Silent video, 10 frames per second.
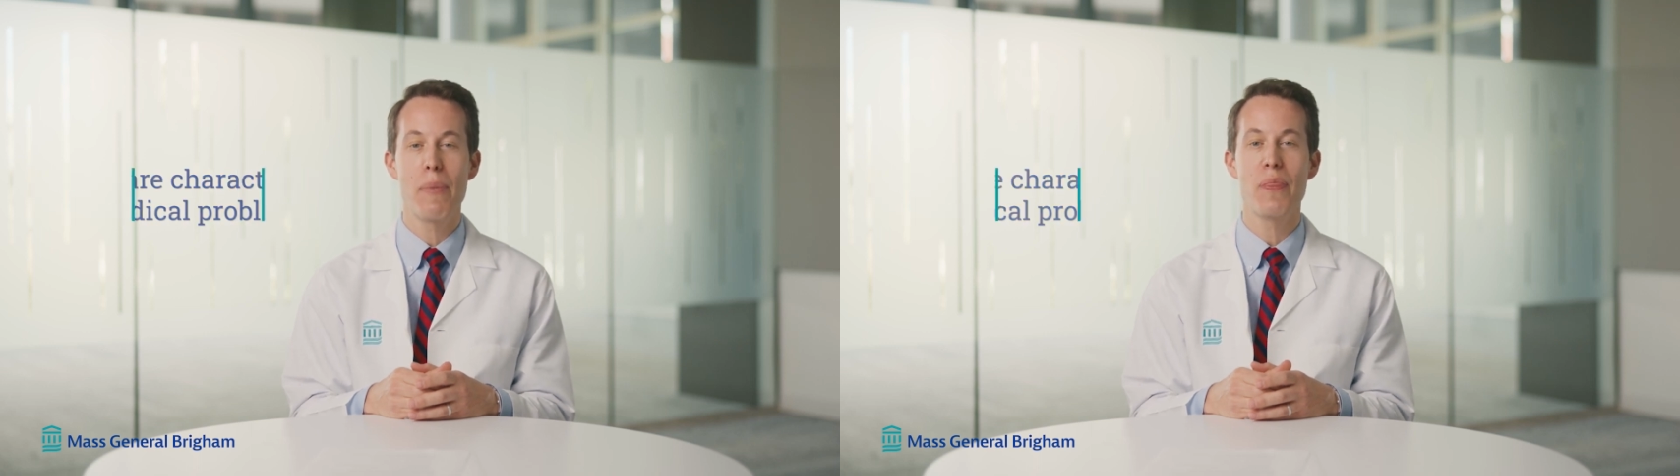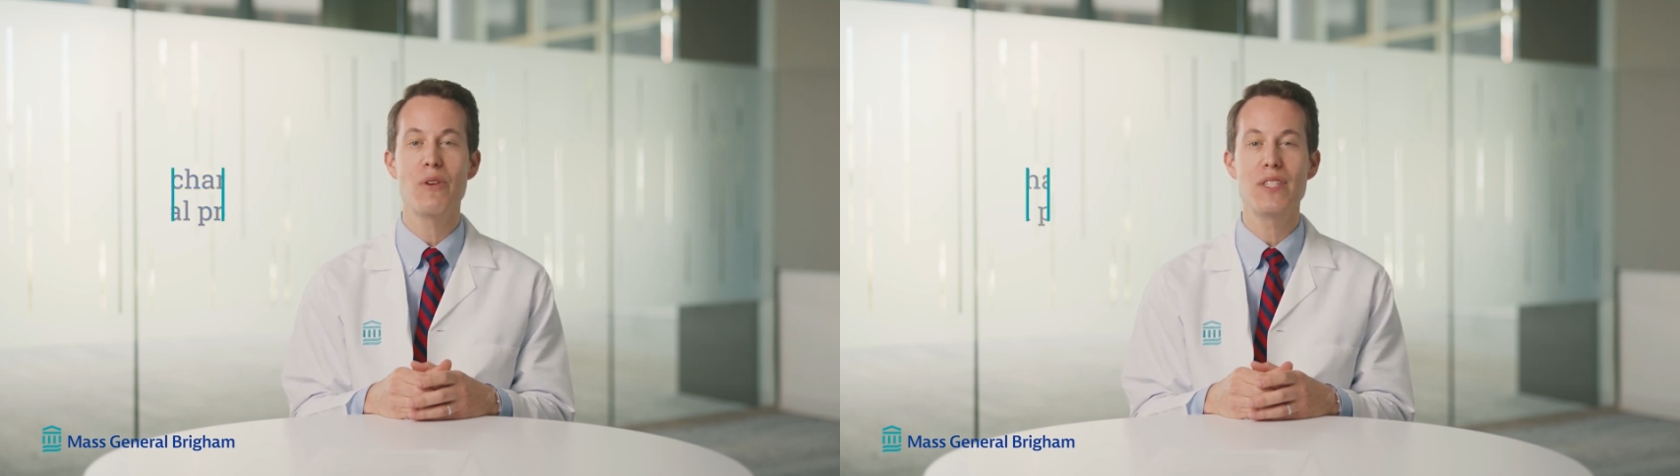
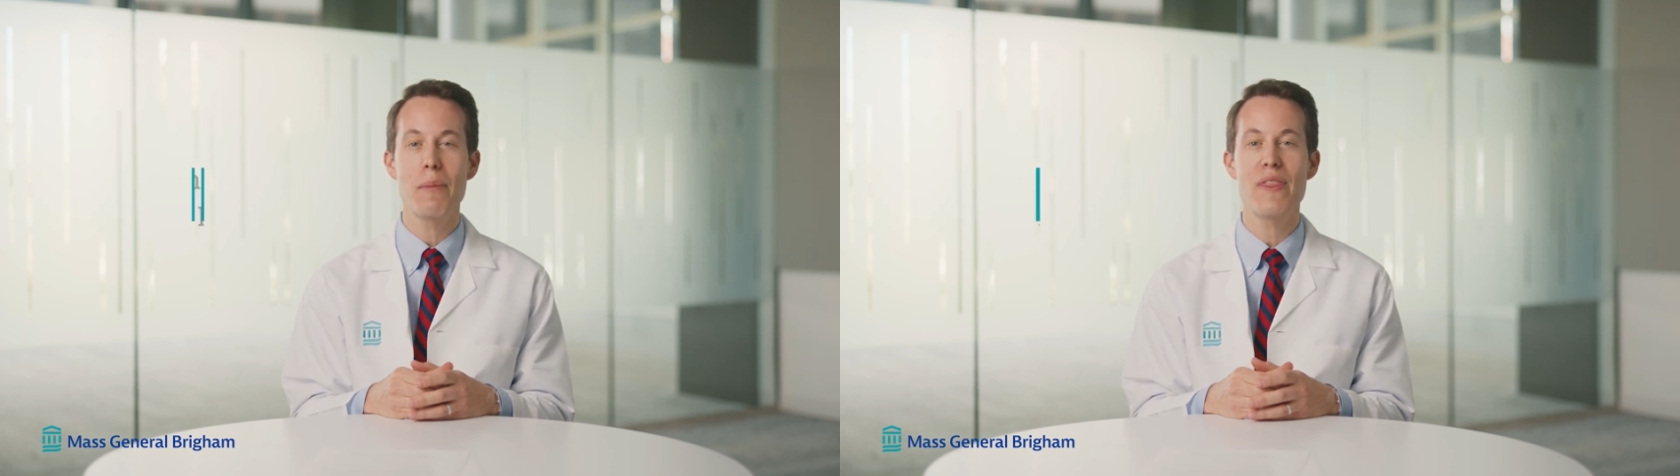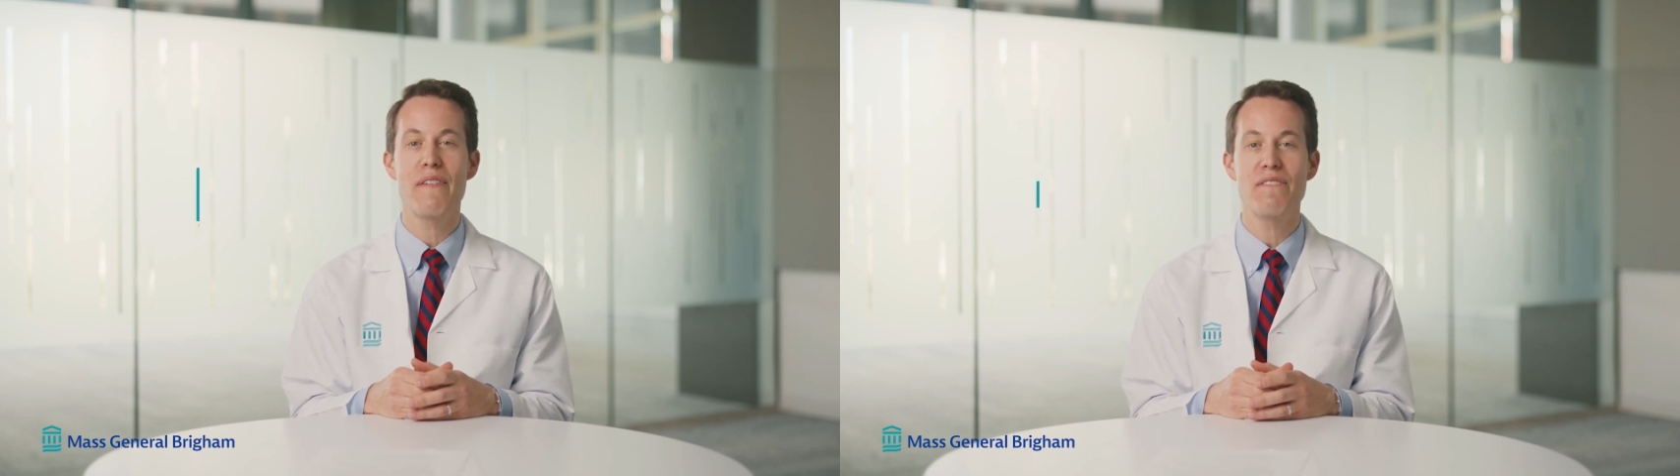but they're
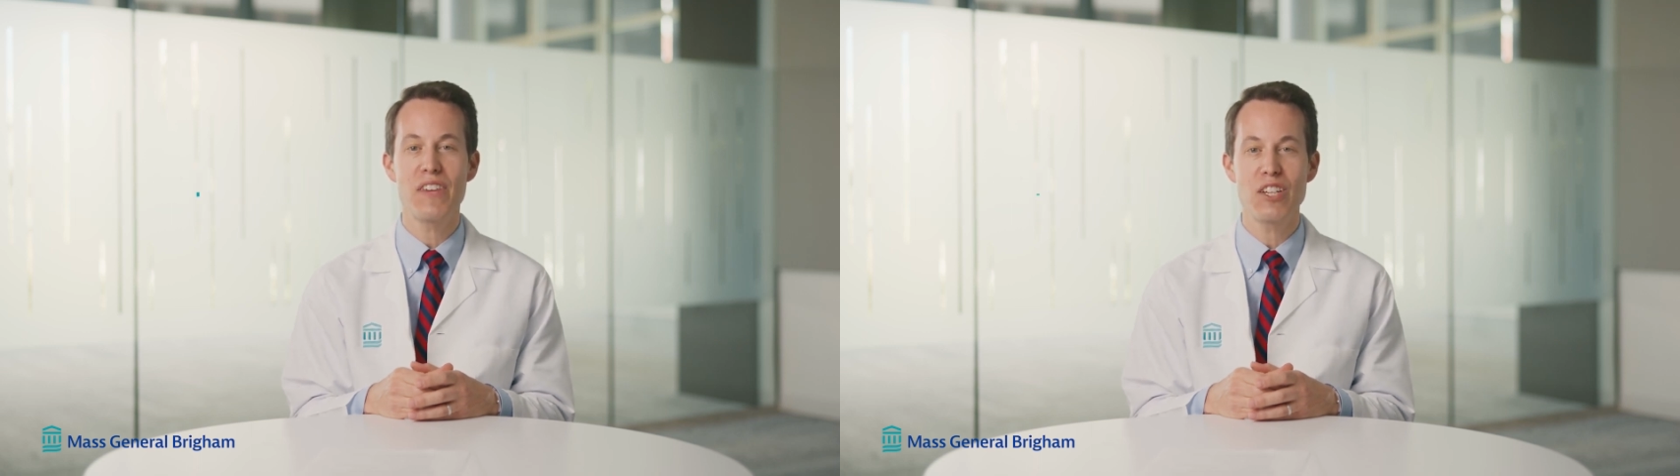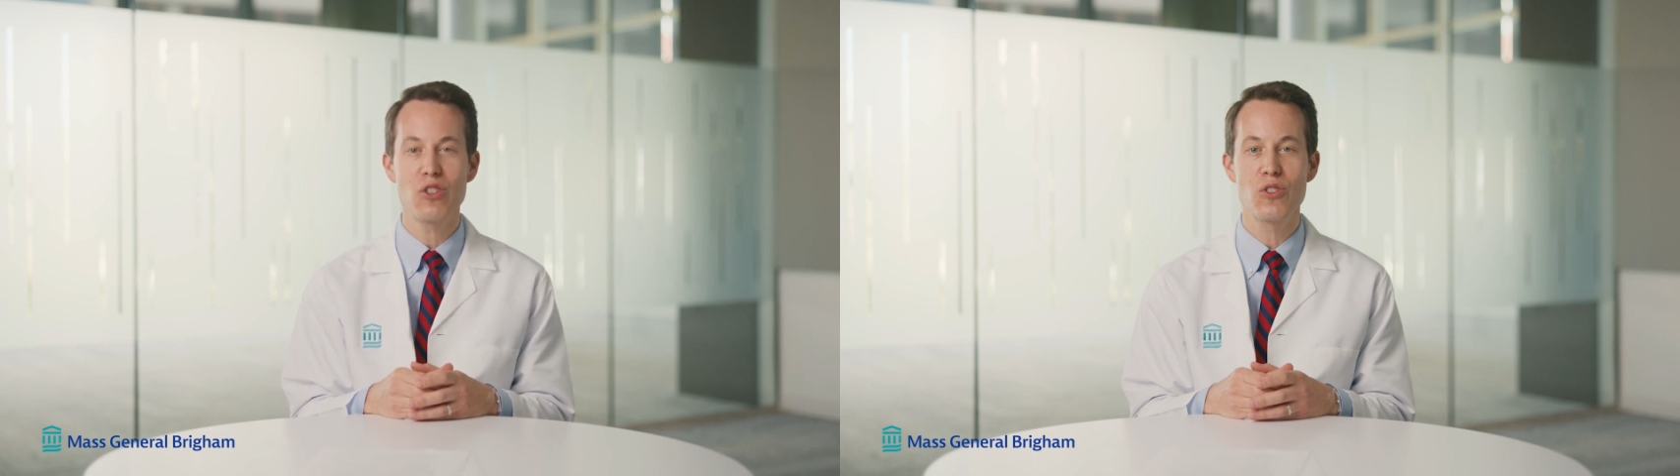some of the
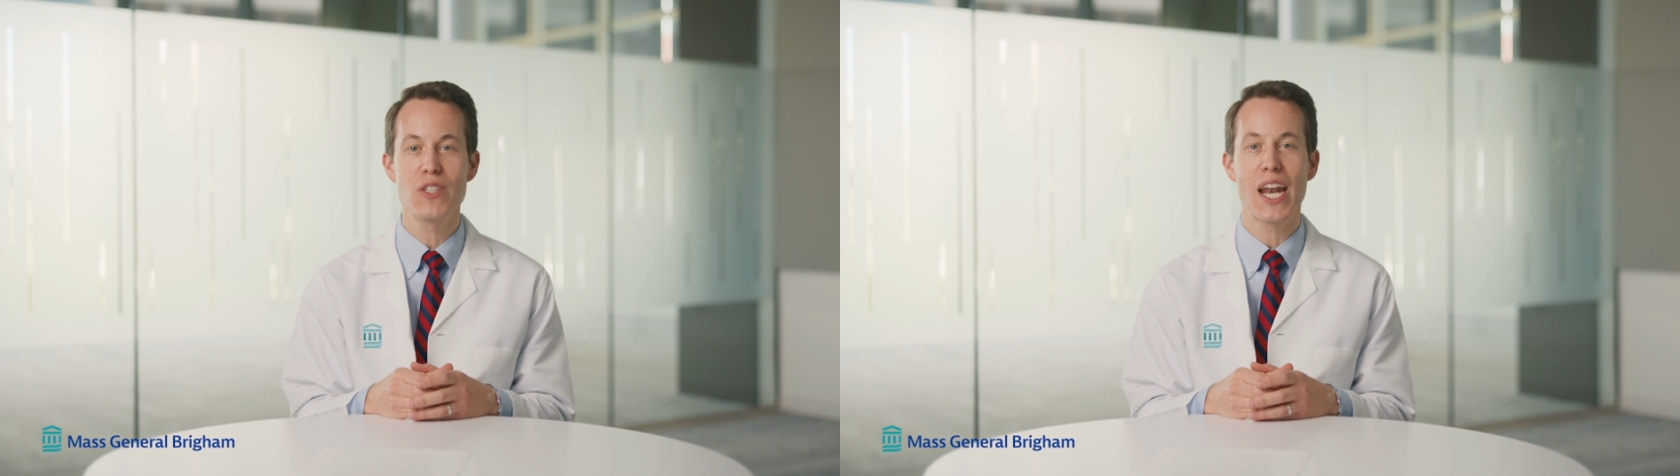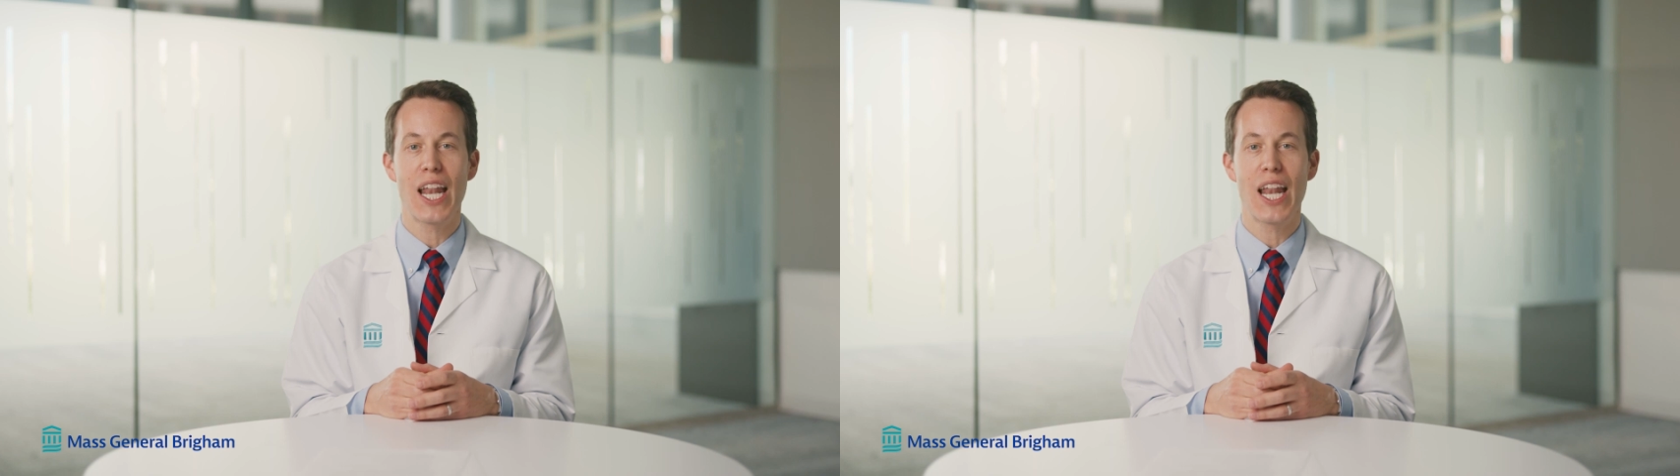features that